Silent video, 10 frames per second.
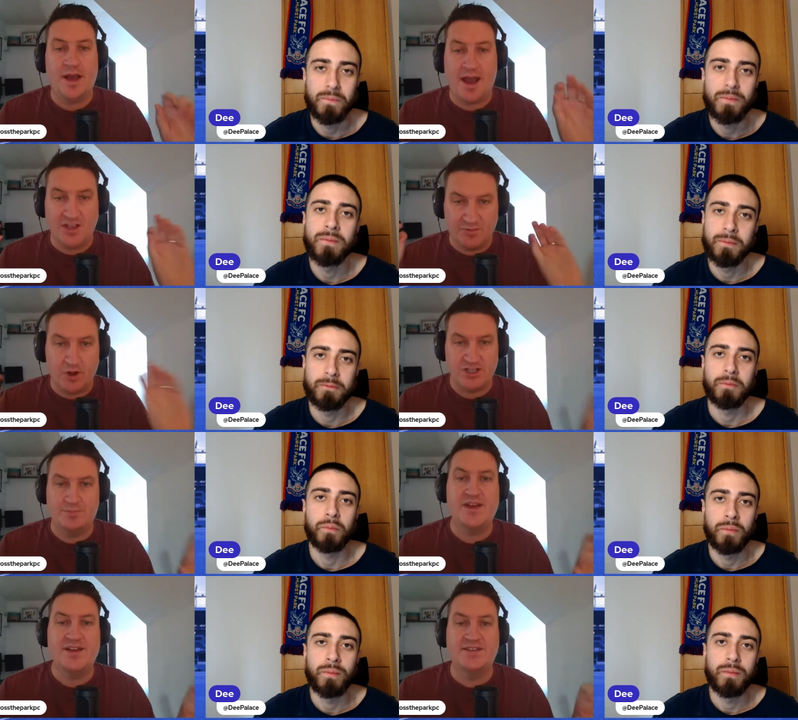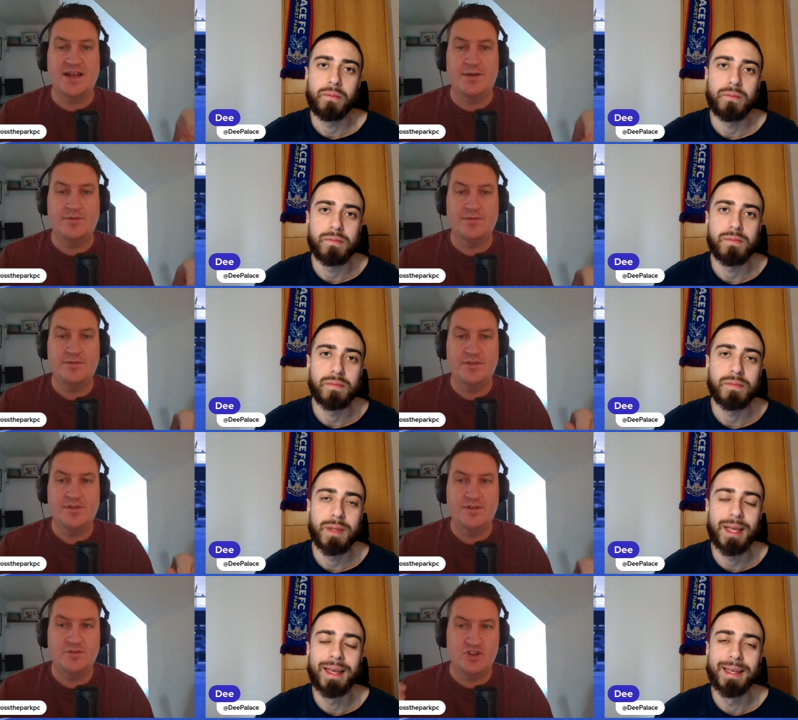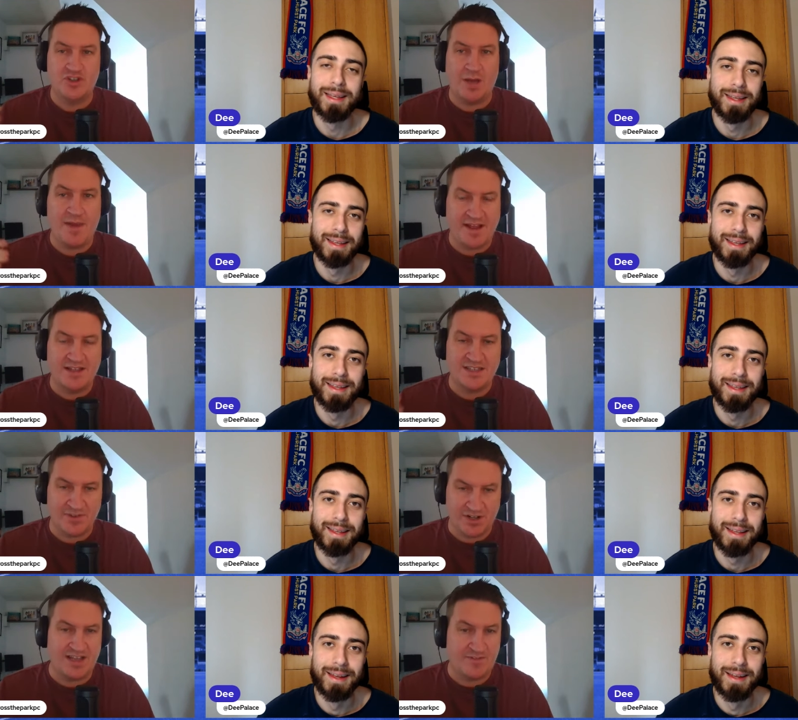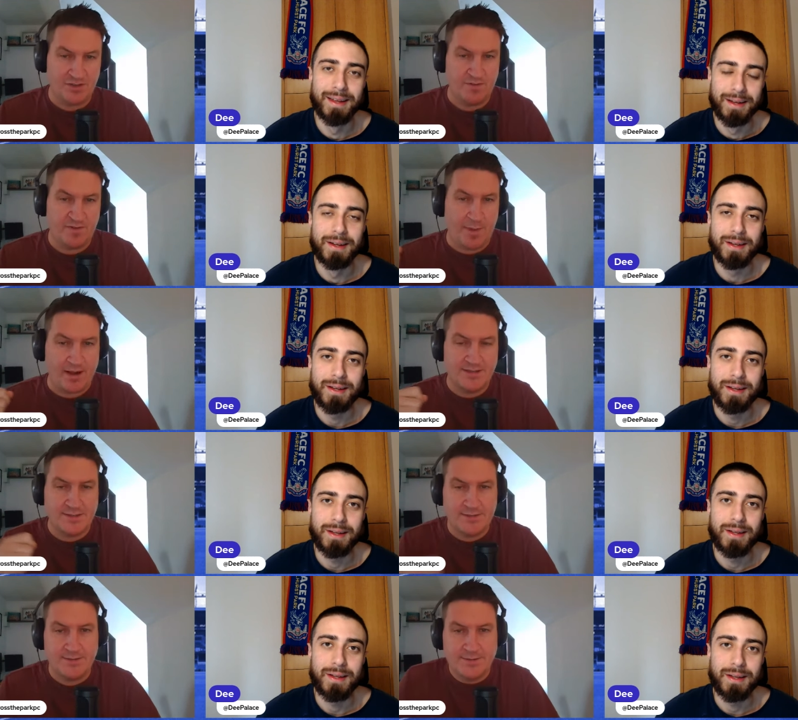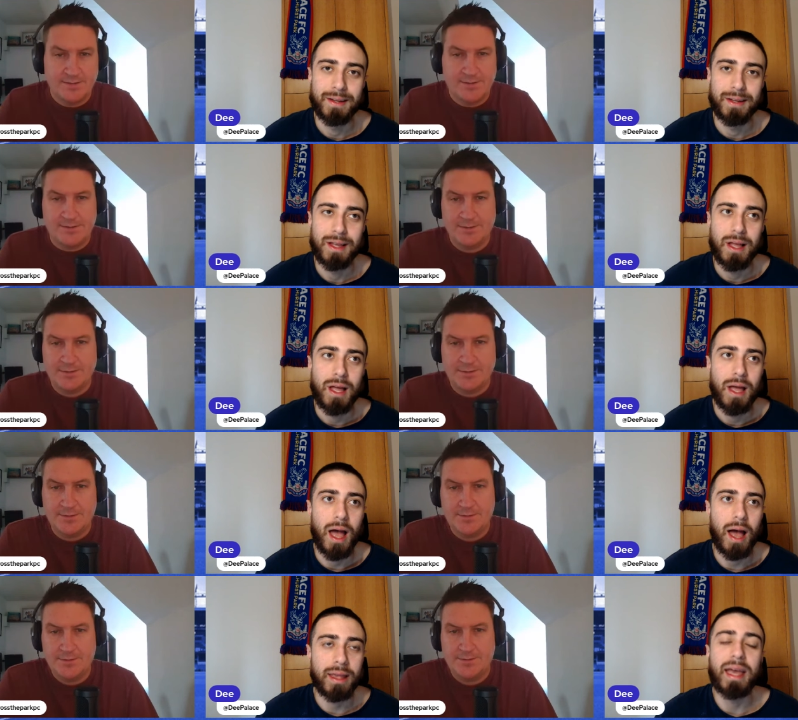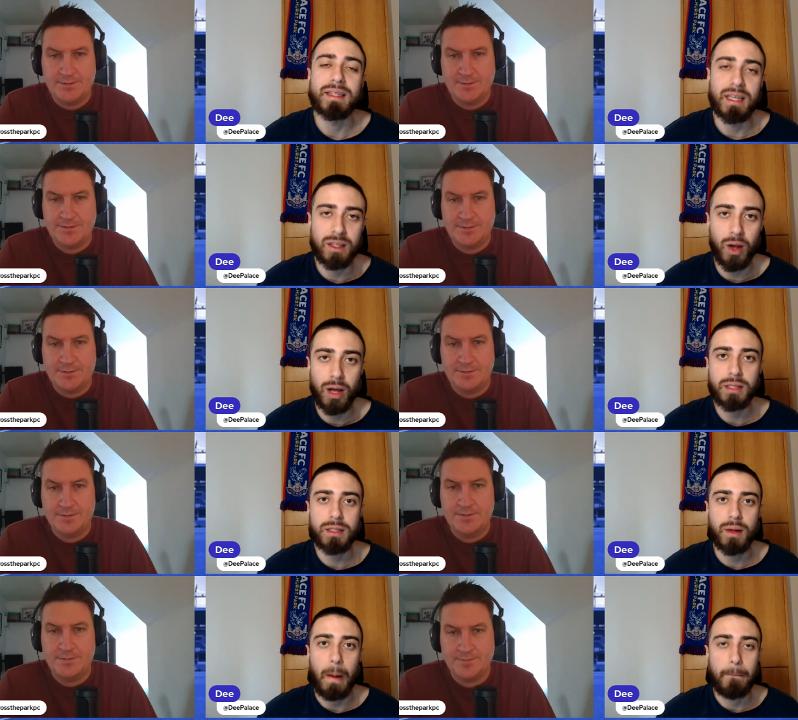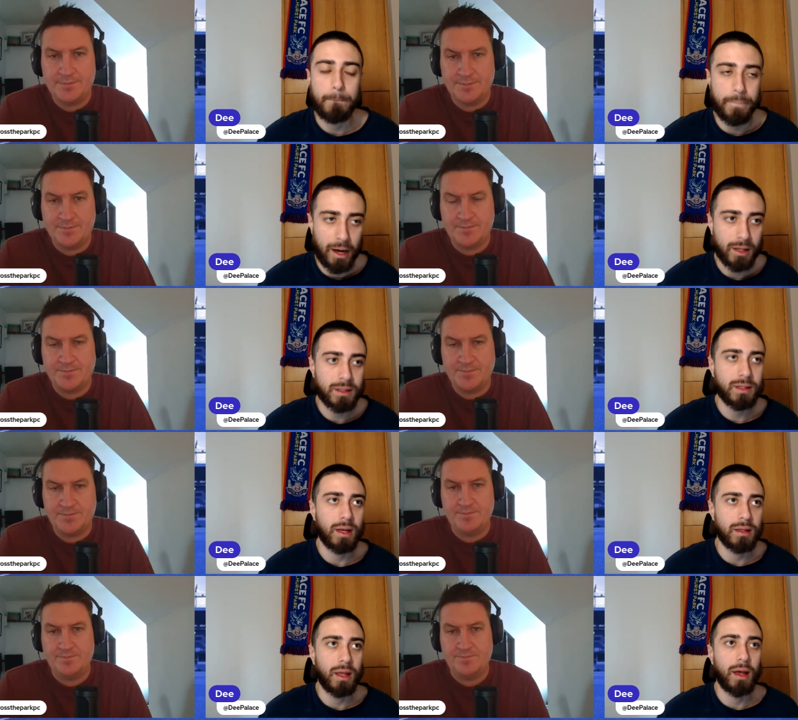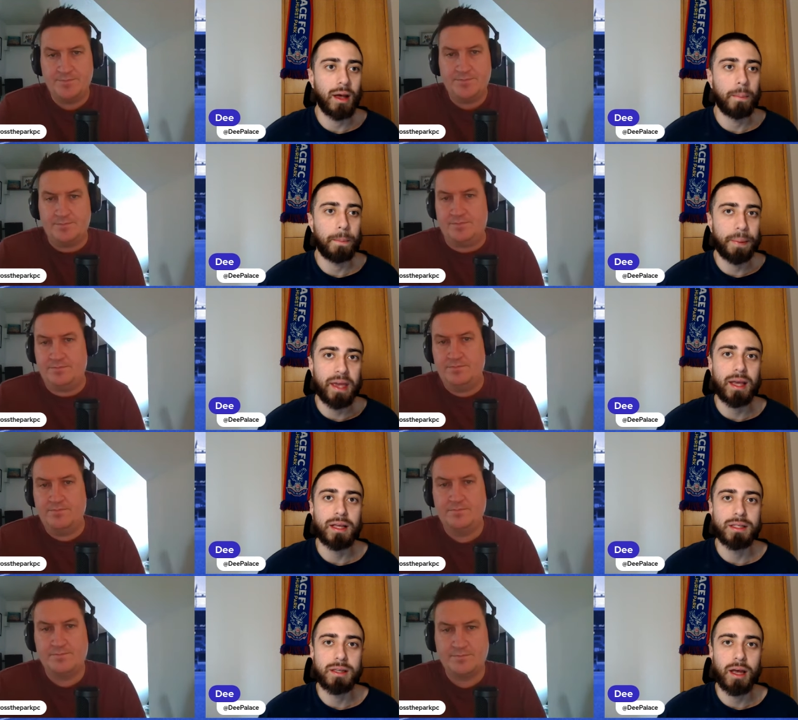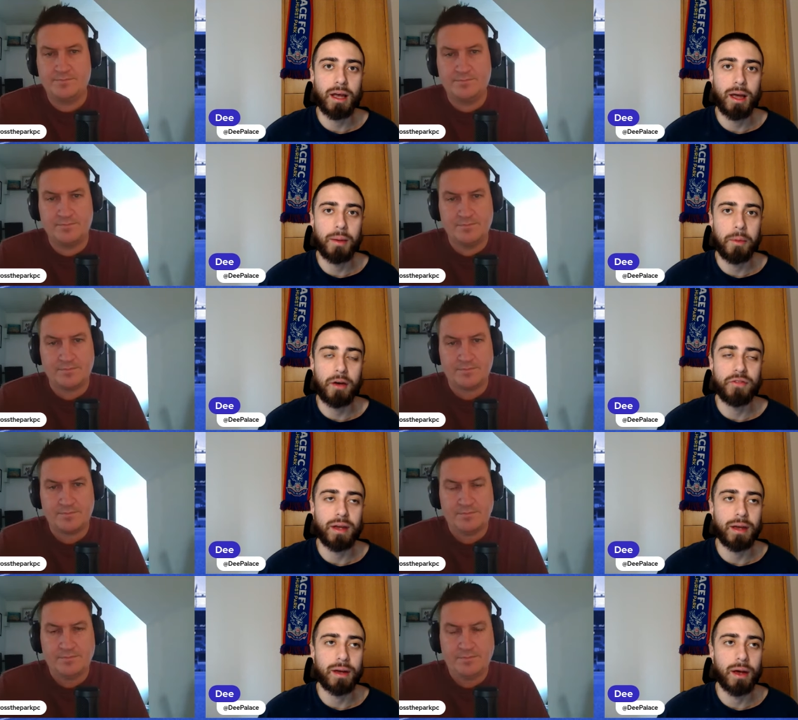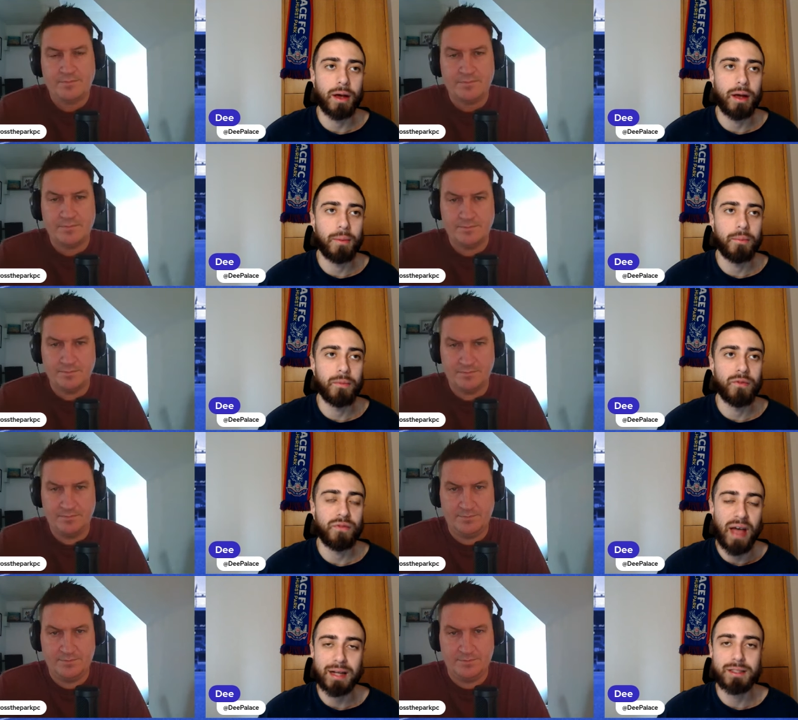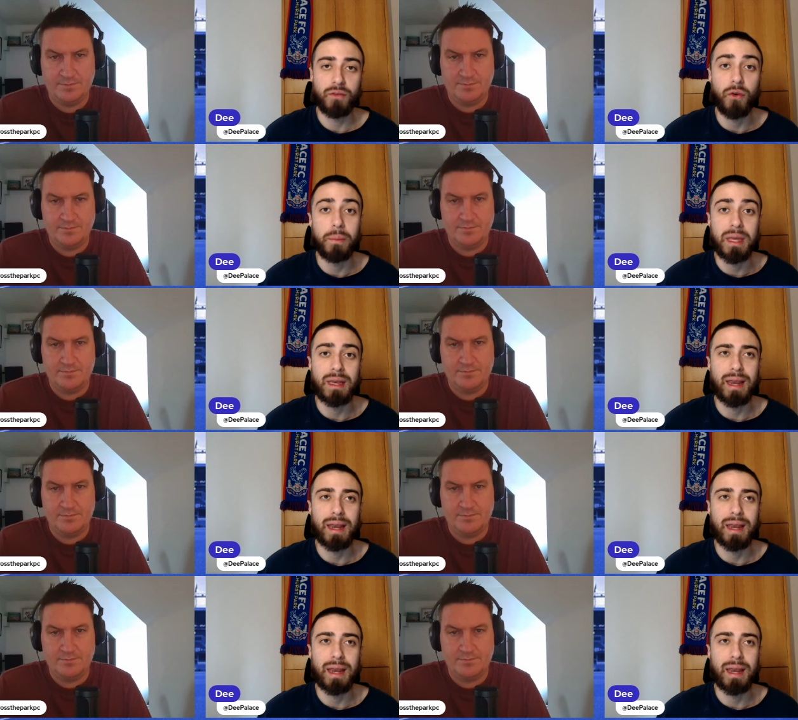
Speaker 1: and you've got to break us down. Does that make it a difficult afternoon for Palace?
Speaker 2: Uh, yes, it does. But the biggest, um, I think, um, factor for me